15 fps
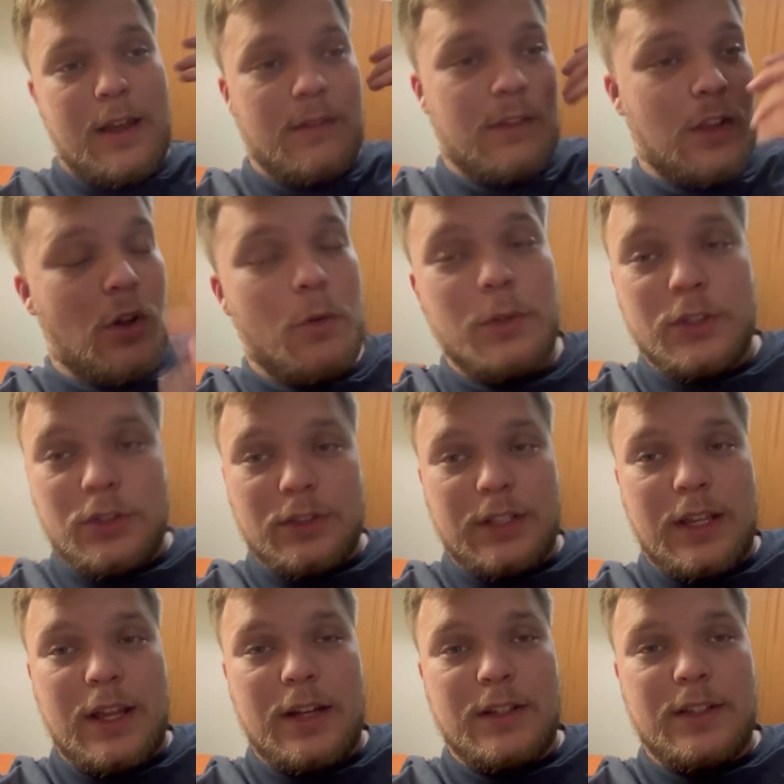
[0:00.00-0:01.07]
they always looked
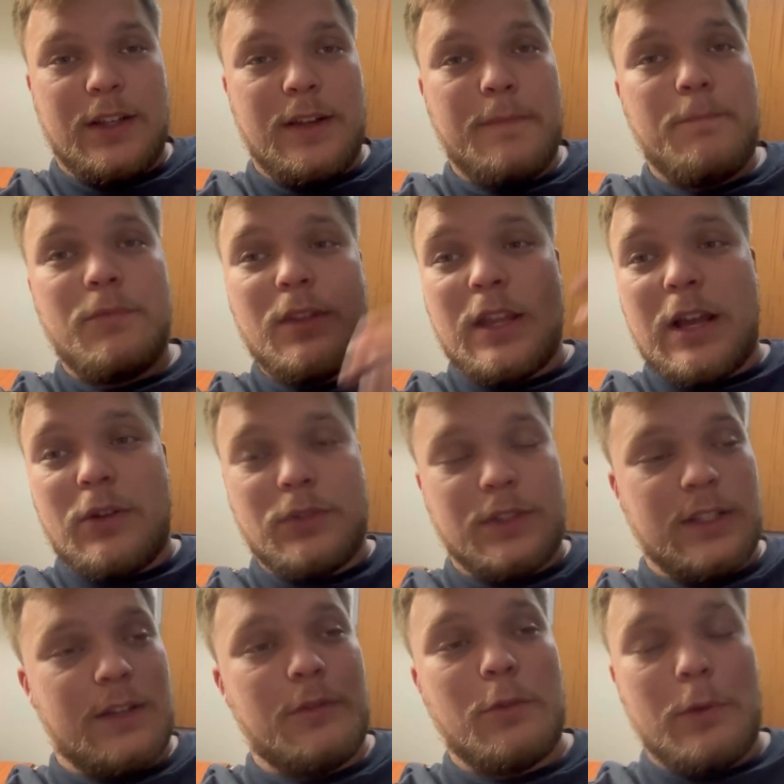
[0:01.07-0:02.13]
ahead of time. I was
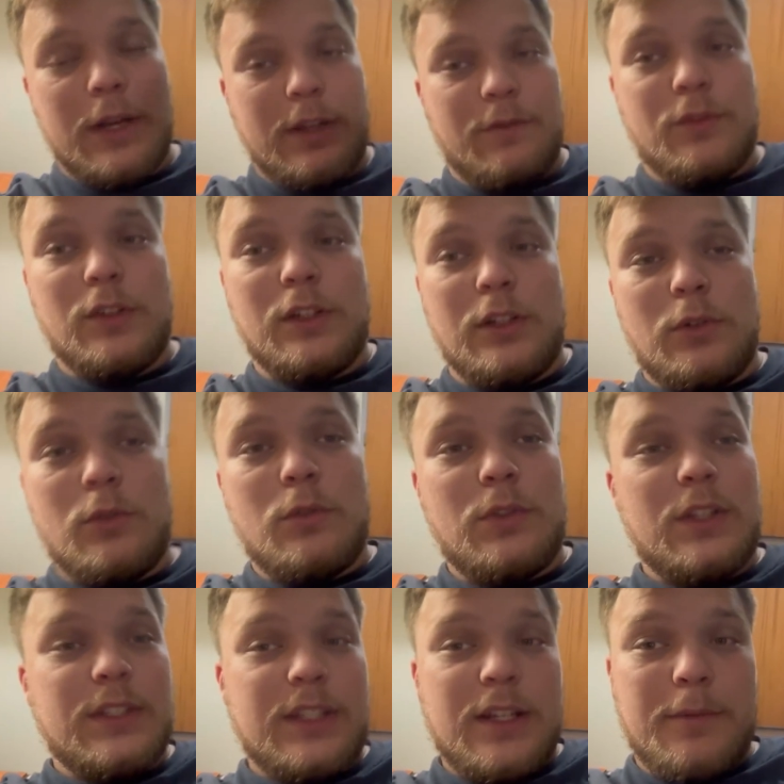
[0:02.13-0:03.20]
never waiting for a load. With
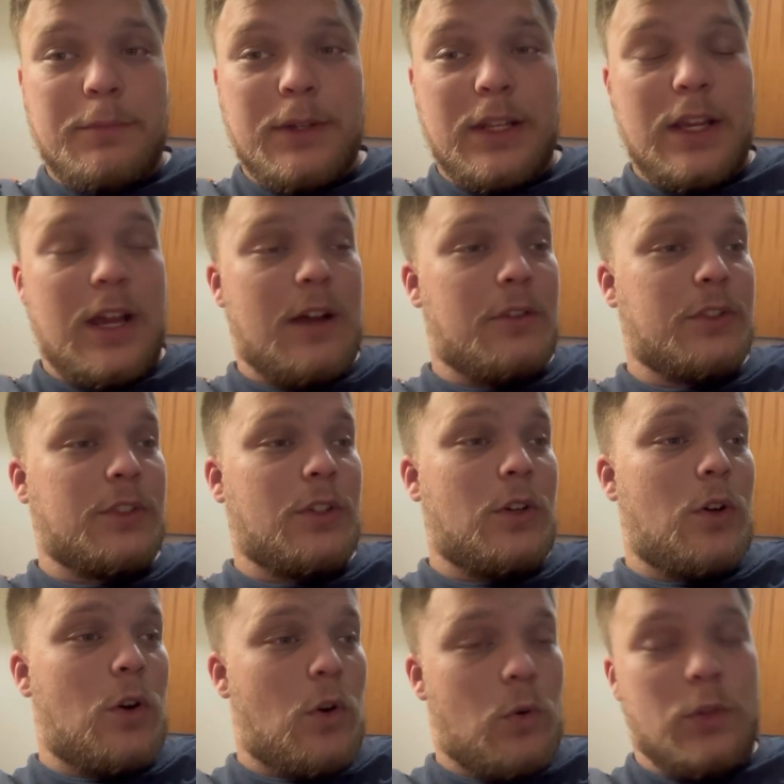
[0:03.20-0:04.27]
this company, I was
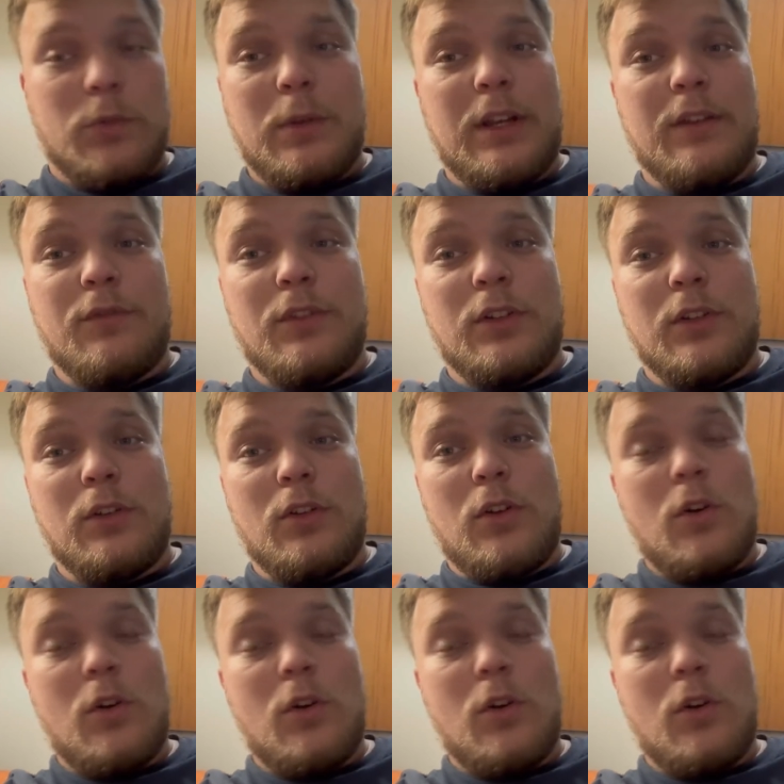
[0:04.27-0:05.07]
always waiting for a load.